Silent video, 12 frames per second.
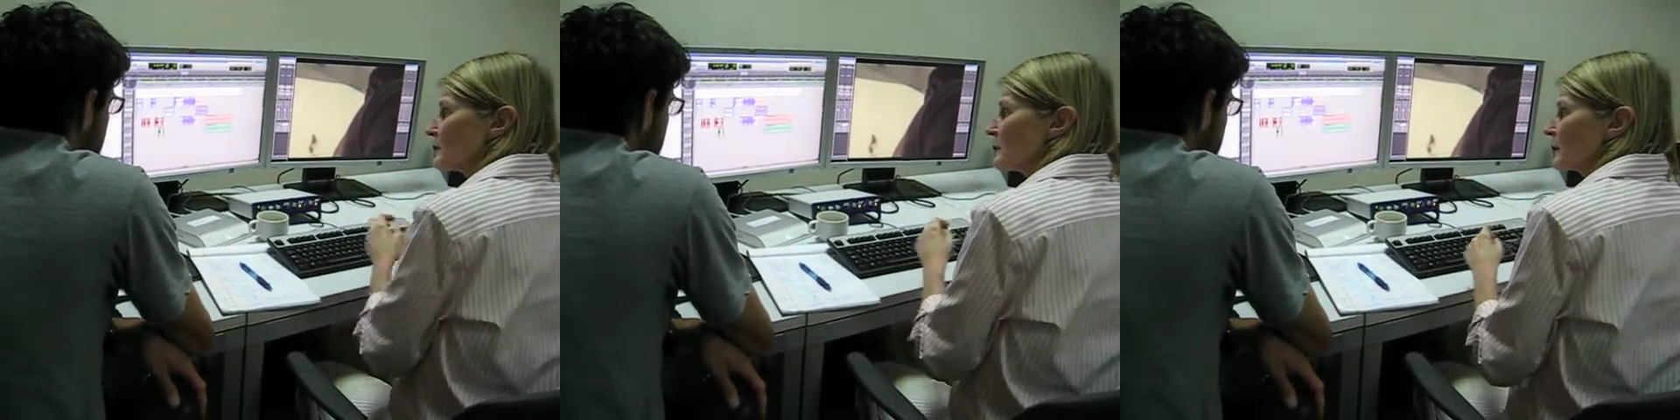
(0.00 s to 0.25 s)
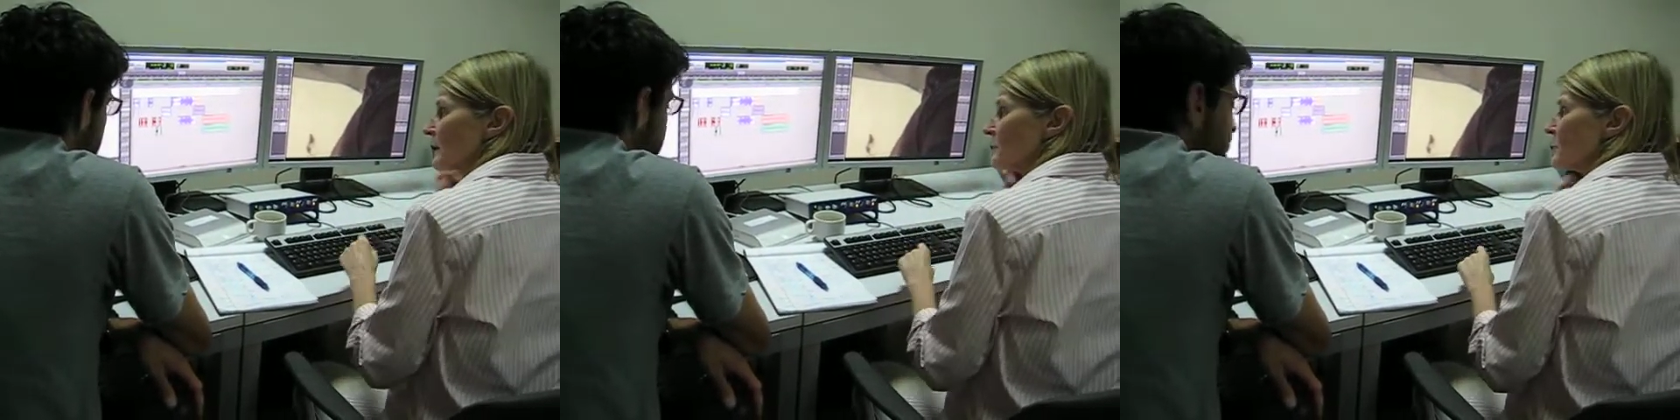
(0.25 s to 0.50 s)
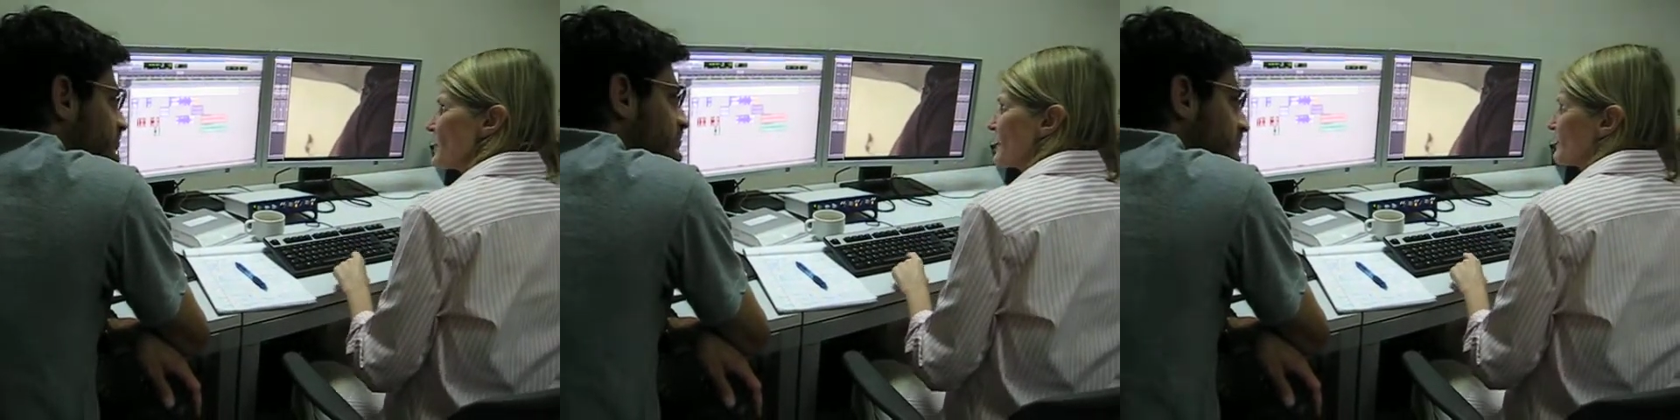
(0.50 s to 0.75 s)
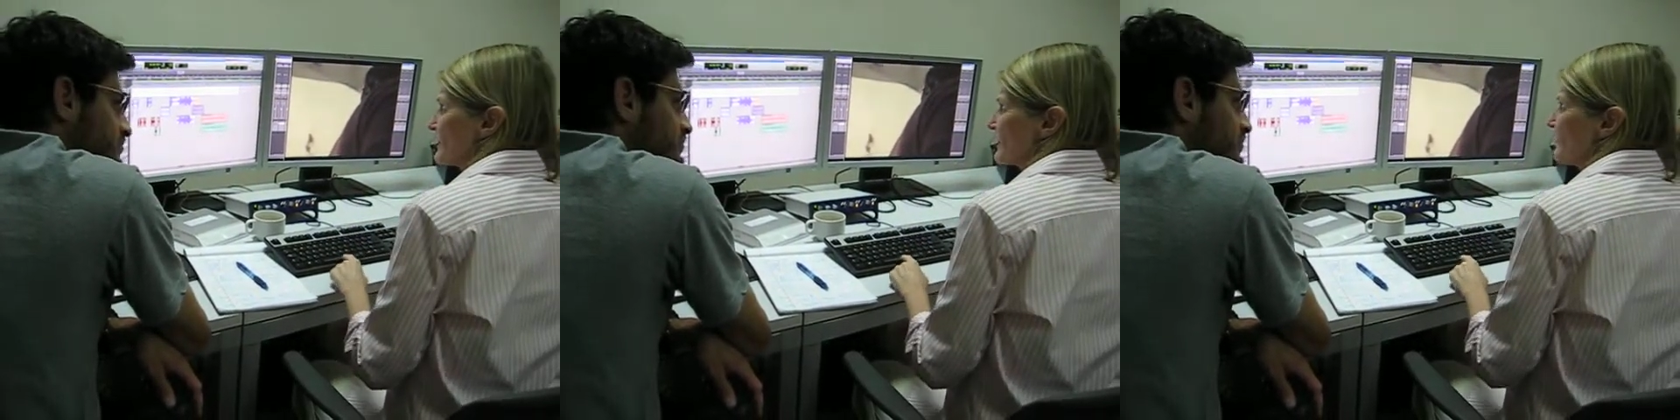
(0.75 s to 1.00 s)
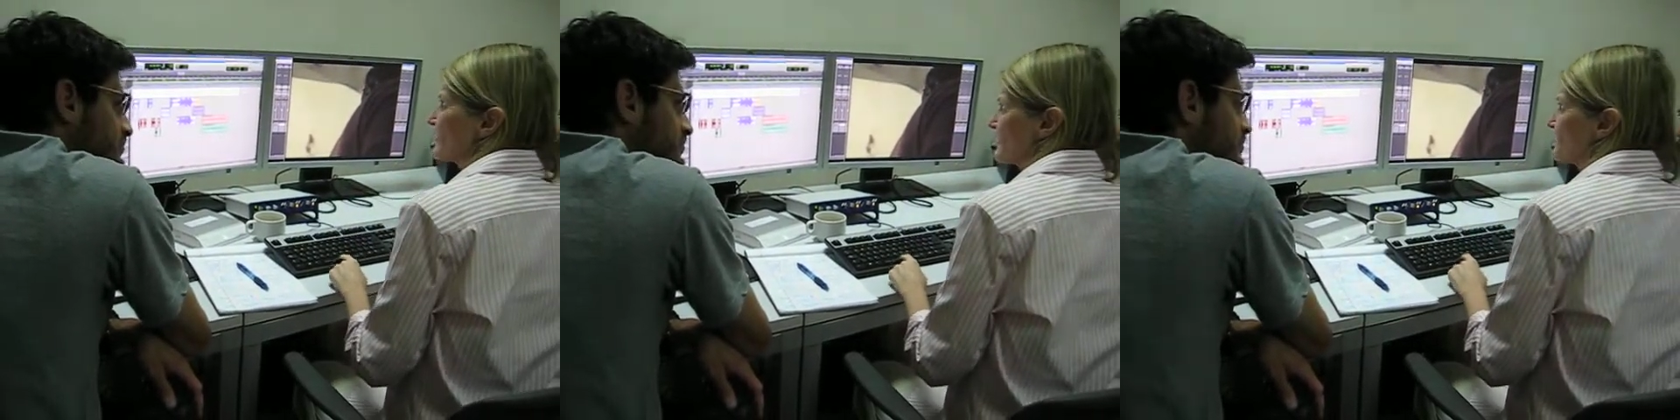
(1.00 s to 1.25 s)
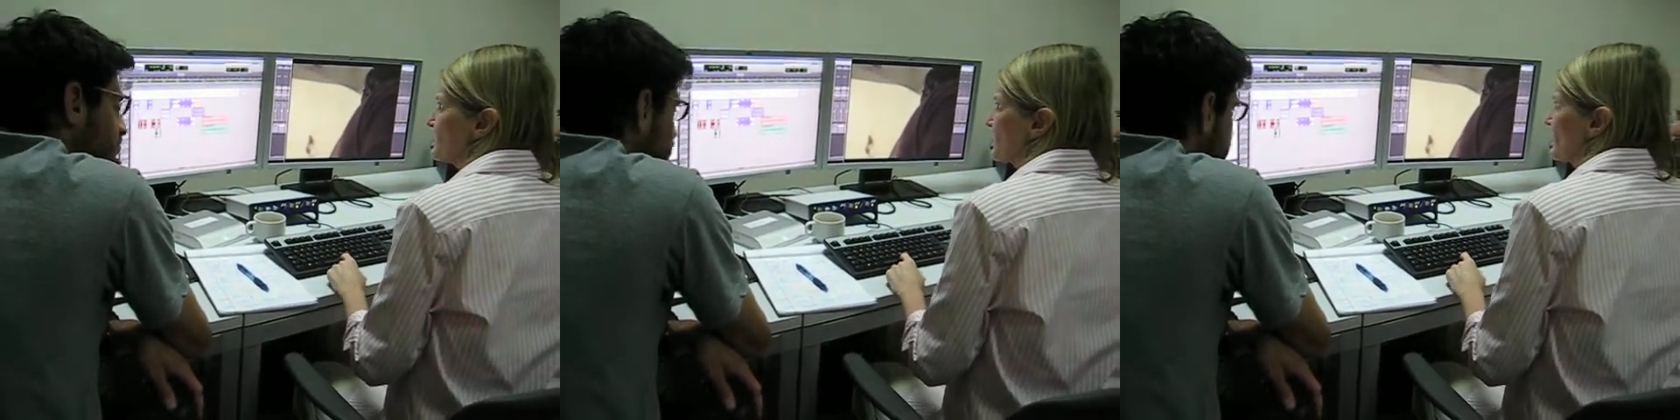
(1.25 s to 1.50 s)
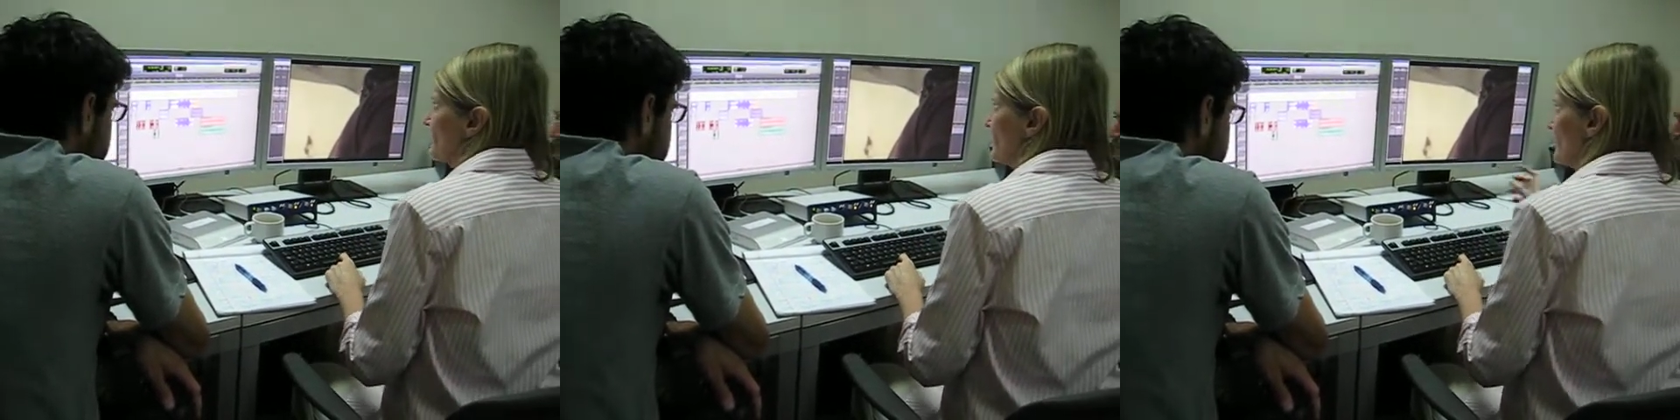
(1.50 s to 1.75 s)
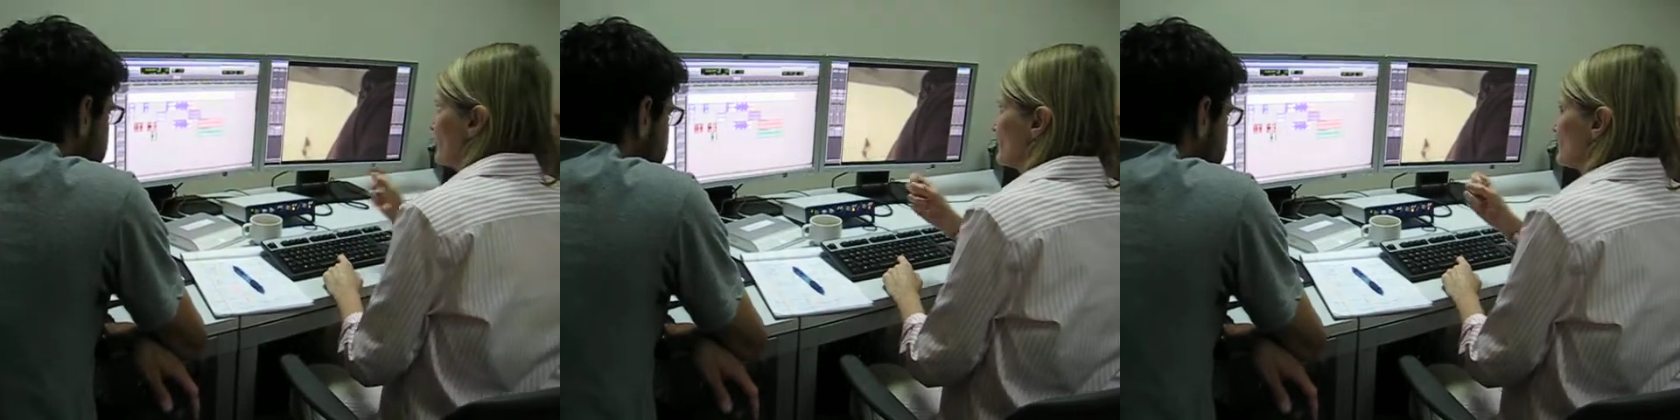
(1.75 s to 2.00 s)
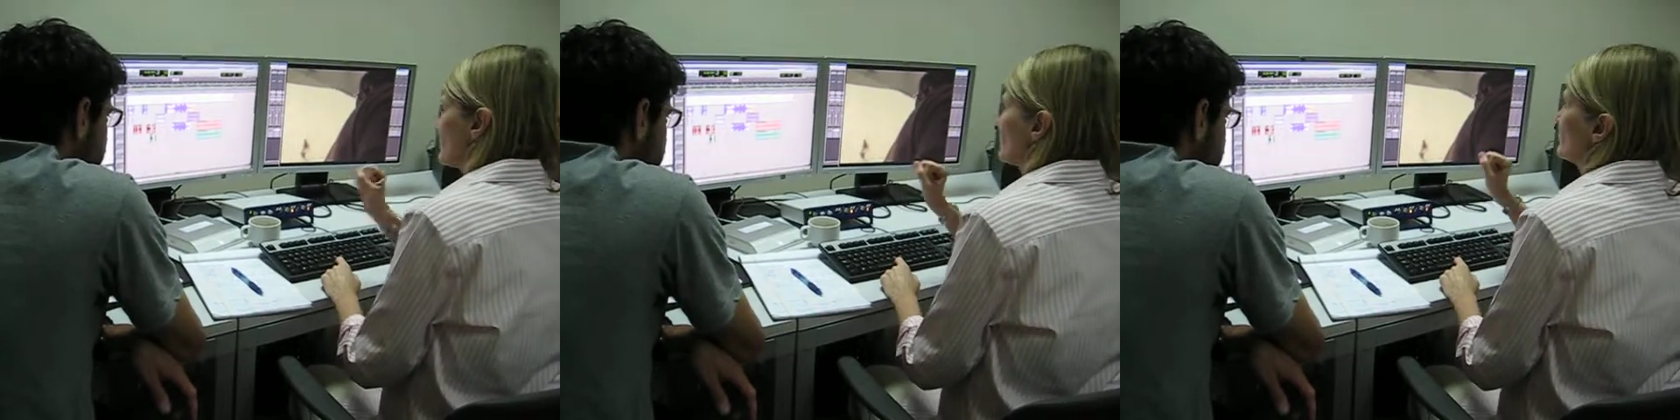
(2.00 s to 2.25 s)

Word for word: to take him off at times. So, so